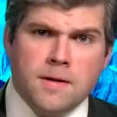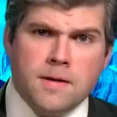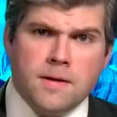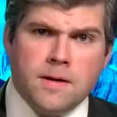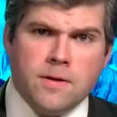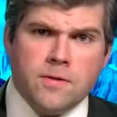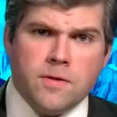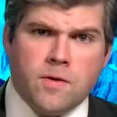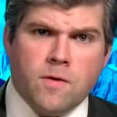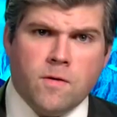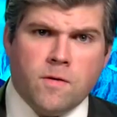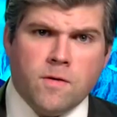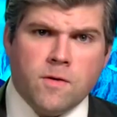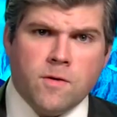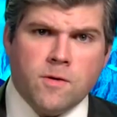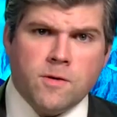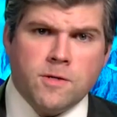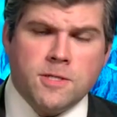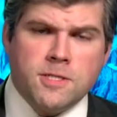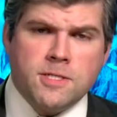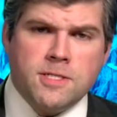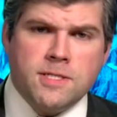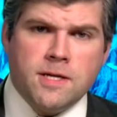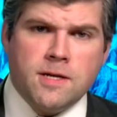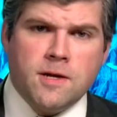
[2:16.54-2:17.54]
Now, the court
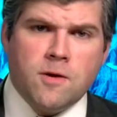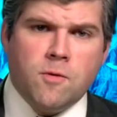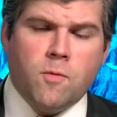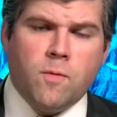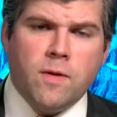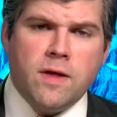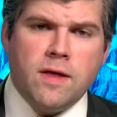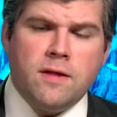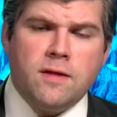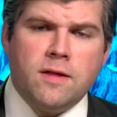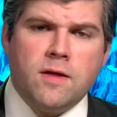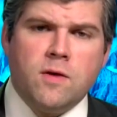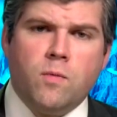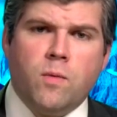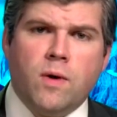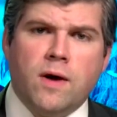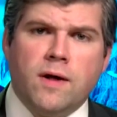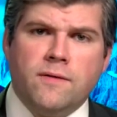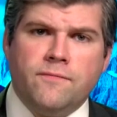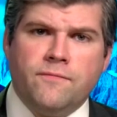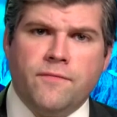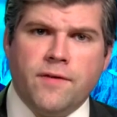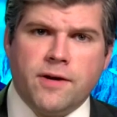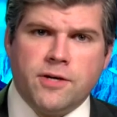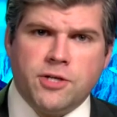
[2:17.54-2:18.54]
order said a weekly
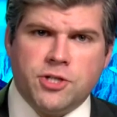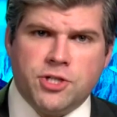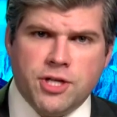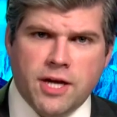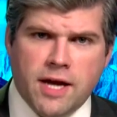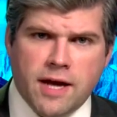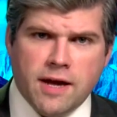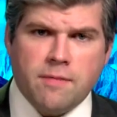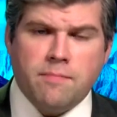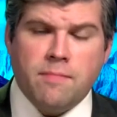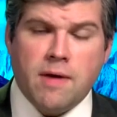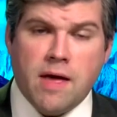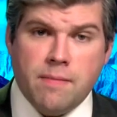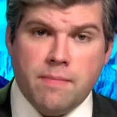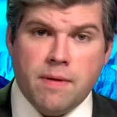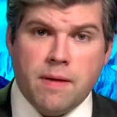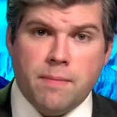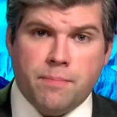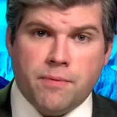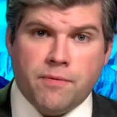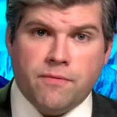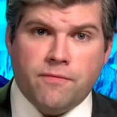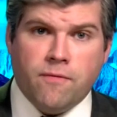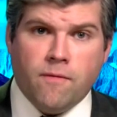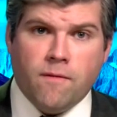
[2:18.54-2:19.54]
welfare check may
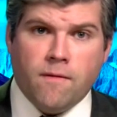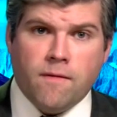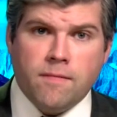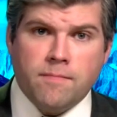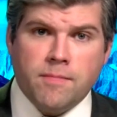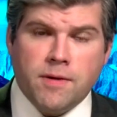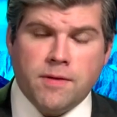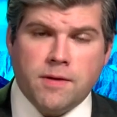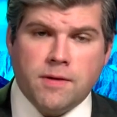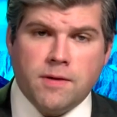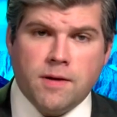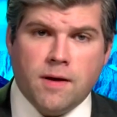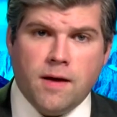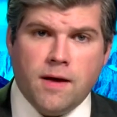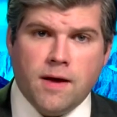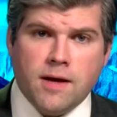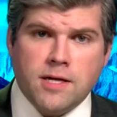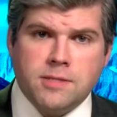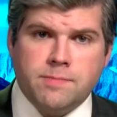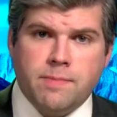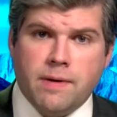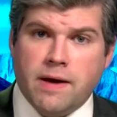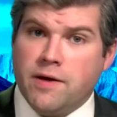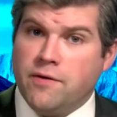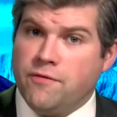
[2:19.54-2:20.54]
be performed on the
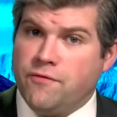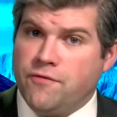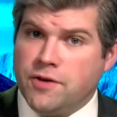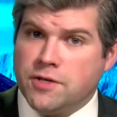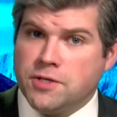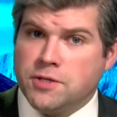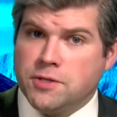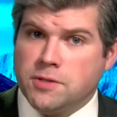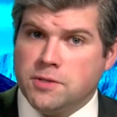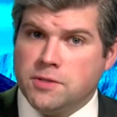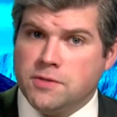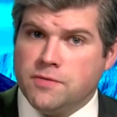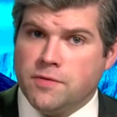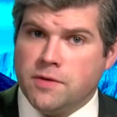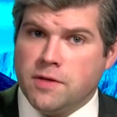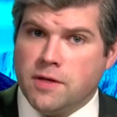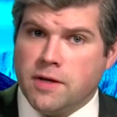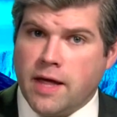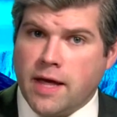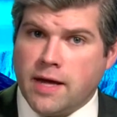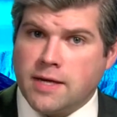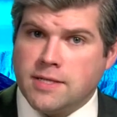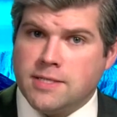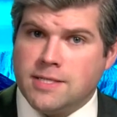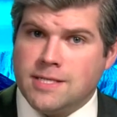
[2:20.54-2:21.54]
dogs by officials for
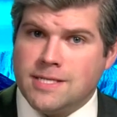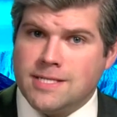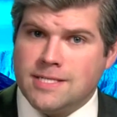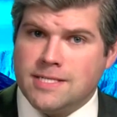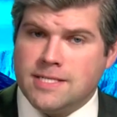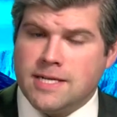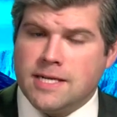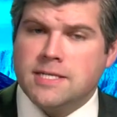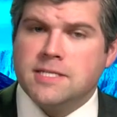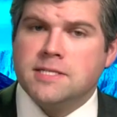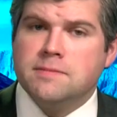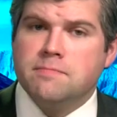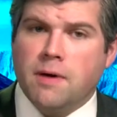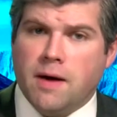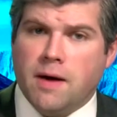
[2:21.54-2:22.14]
the next six